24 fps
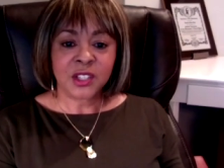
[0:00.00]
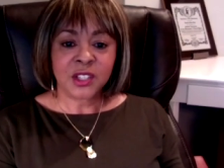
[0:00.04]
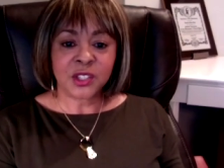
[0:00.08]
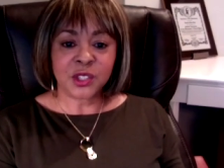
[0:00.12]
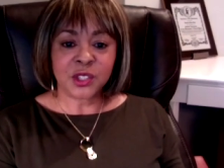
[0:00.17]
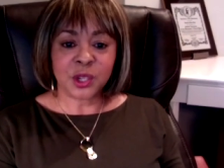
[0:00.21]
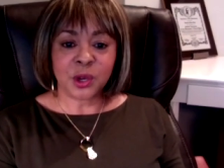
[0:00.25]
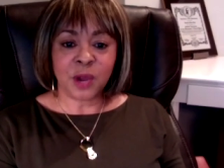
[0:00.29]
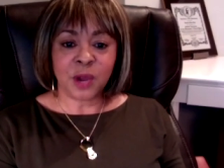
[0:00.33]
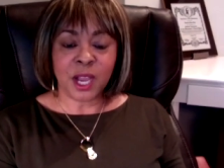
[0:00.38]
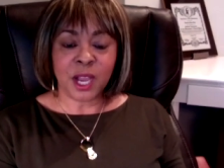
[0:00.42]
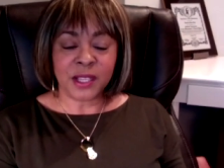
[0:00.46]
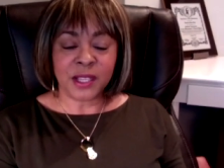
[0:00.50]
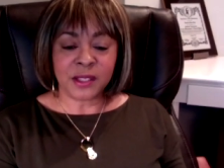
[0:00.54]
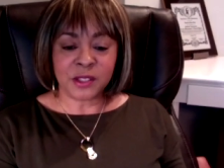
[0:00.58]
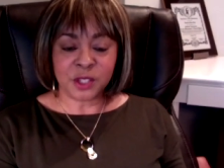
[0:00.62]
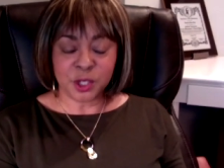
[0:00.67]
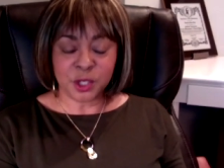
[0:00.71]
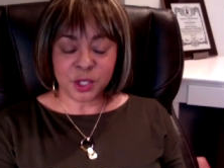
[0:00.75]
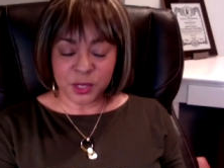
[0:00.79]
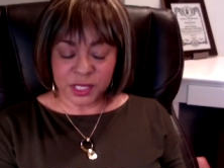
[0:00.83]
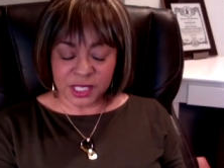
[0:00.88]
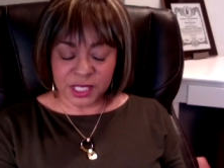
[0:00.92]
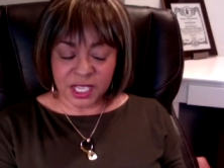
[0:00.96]
So I
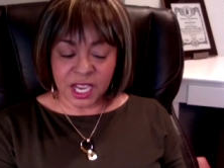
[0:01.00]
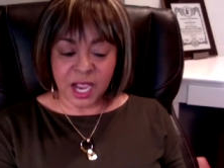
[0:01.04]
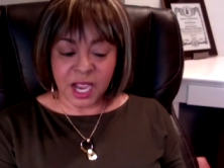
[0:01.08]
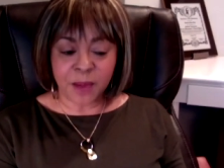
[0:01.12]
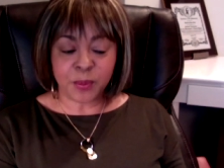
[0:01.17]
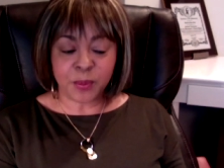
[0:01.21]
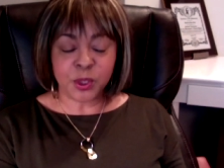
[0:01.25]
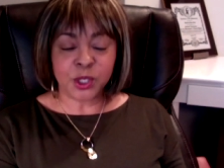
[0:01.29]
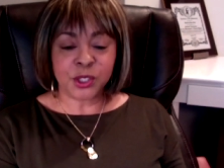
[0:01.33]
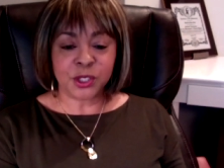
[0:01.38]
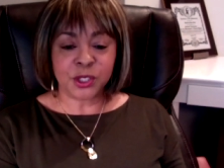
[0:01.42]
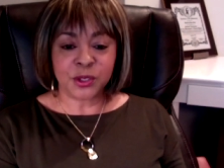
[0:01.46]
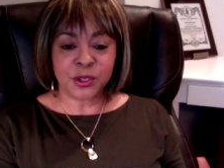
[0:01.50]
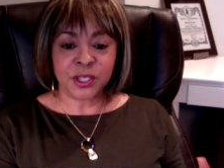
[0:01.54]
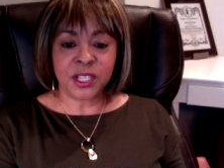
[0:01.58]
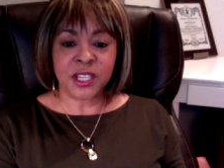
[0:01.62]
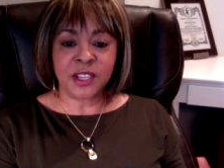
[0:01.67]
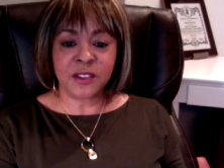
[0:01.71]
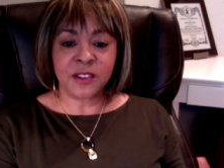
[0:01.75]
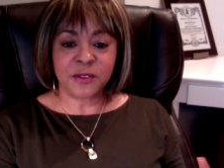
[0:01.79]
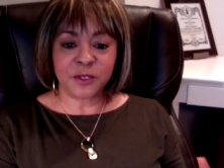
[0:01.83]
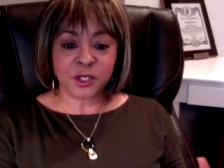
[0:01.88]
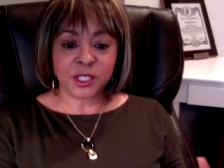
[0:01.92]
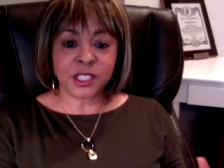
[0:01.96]
do see
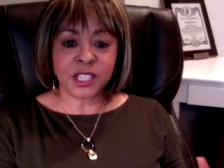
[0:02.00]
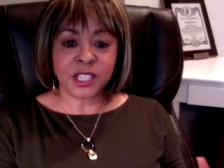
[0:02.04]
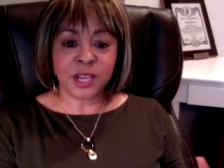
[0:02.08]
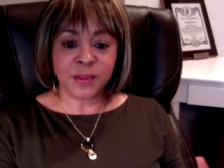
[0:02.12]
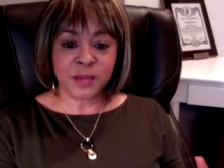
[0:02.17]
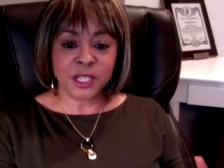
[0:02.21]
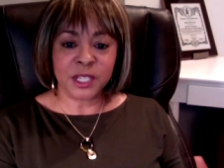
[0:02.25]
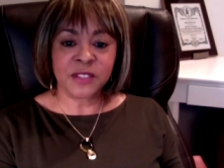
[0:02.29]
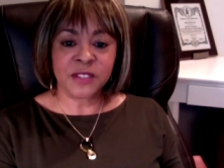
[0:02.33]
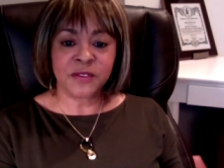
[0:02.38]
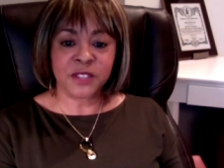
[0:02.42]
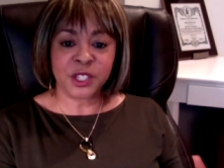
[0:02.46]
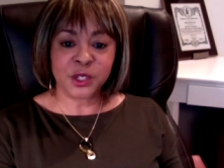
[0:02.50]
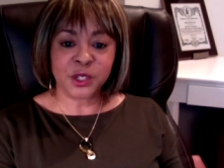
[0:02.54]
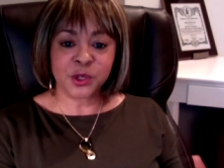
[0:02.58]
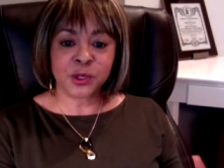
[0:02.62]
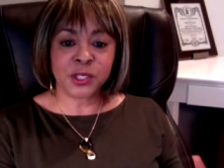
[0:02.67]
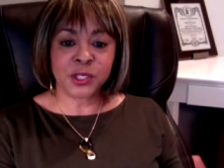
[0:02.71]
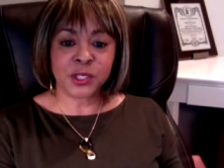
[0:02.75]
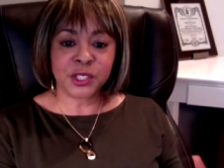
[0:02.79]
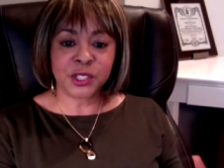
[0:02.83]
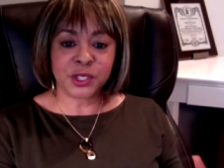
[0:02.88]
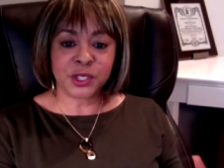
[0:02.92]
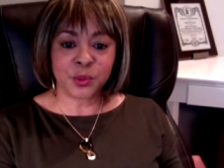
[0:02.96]
opportunity for some
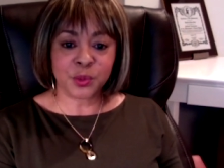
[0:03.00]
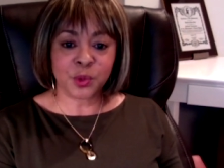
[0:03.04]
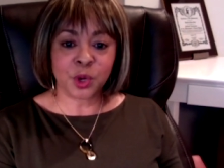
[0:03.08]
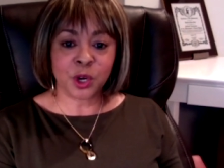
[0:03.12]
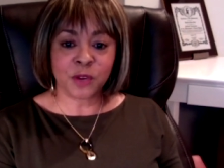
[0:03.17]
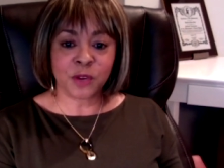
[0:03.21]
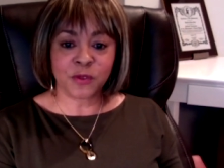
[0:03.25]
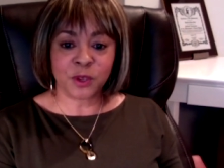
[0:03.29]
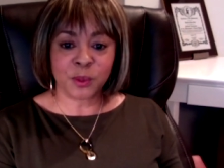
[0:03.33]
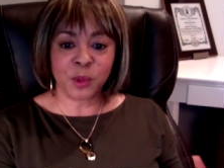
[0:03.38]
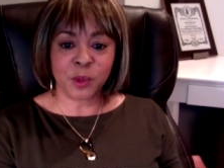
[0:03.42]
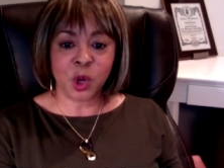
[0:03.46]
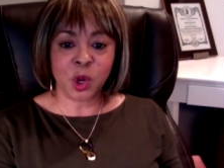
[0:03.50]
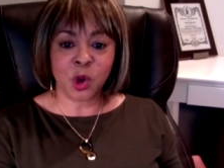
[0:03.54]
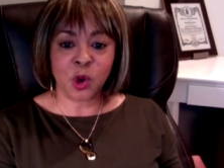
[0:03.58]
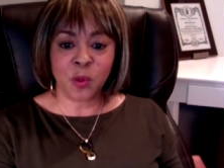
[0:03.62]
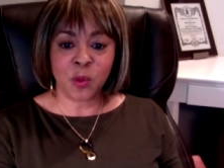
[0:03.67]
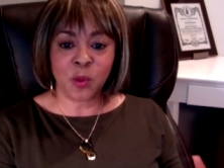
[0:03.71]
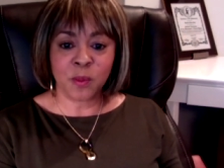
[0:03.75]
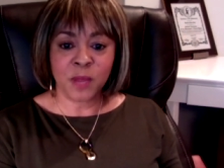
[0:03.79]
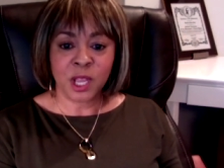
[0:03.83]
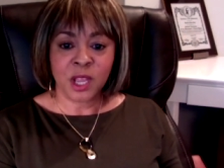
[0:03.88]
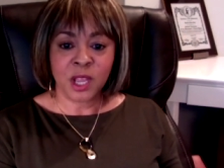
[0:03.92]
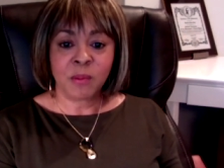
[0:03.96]
individuals to work from
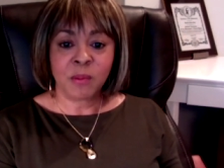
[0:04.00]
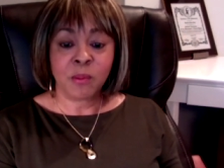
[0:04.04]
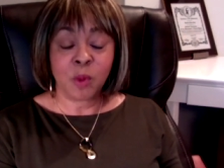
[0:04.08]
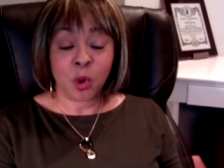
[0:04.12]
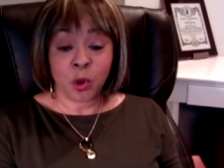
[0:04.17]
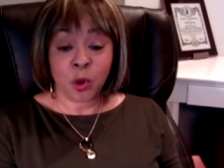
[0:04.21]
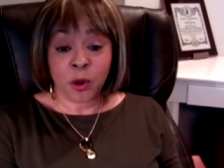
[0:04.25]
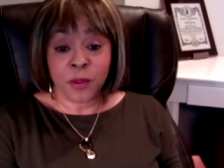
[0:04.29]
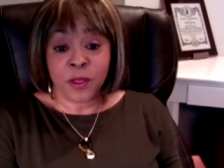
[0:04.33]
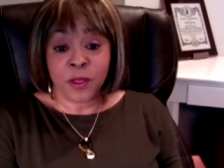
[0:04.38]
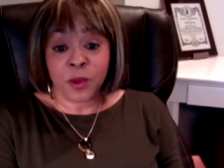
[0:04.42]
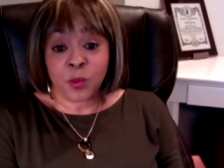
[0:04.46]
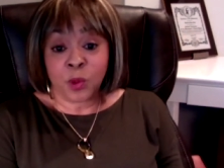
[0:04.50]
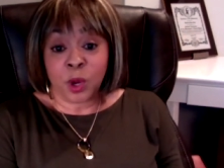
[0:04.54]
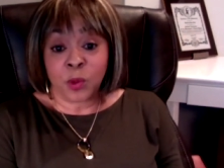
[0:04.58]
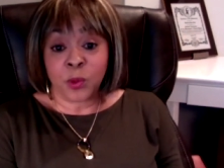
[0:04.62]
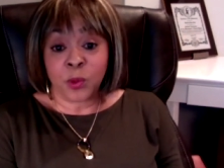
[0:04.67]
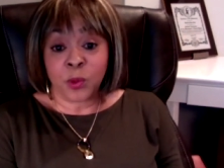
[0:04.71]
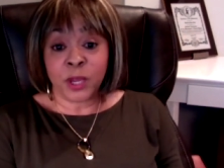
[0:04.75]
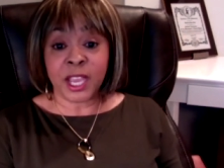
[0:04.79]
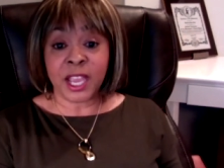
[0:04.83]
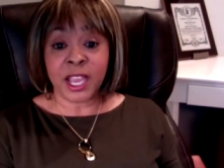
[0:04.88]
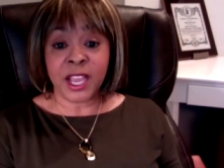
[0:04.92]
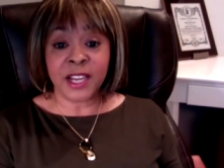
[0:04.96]
home more than what
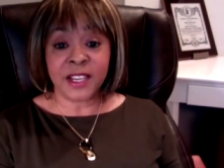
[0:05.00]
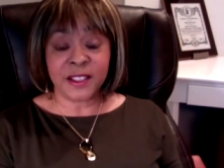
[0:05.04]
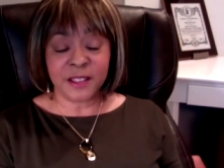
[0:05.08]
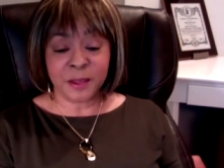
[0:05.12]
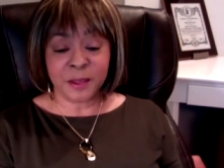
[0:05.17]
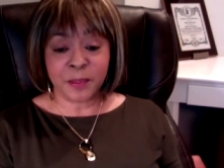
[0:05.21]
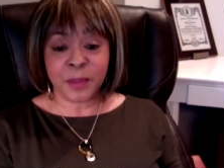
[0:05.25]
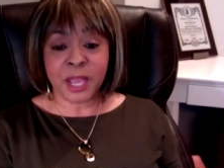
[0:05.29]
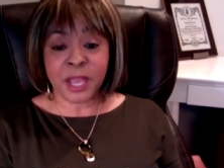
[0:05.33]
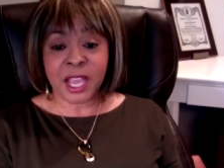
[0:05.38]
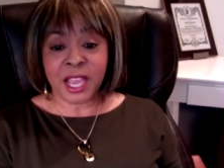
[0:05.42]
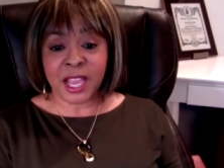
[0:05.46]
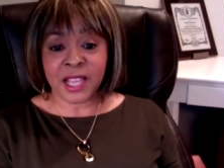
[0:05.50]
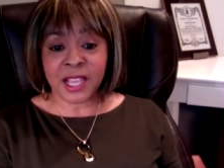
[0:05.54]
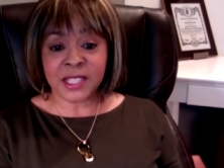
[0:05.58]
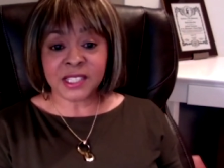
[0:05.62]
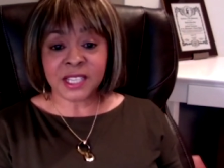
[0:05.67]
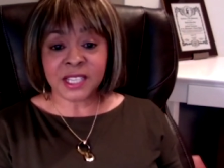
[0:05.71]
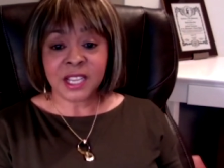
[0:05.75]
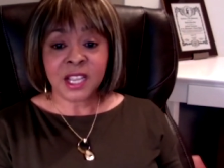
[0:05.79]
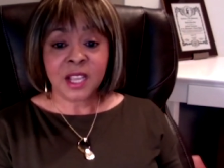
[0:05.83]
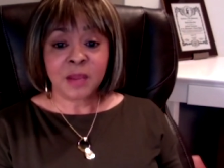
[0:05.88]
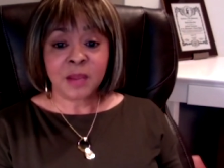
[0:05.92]
we had in the past.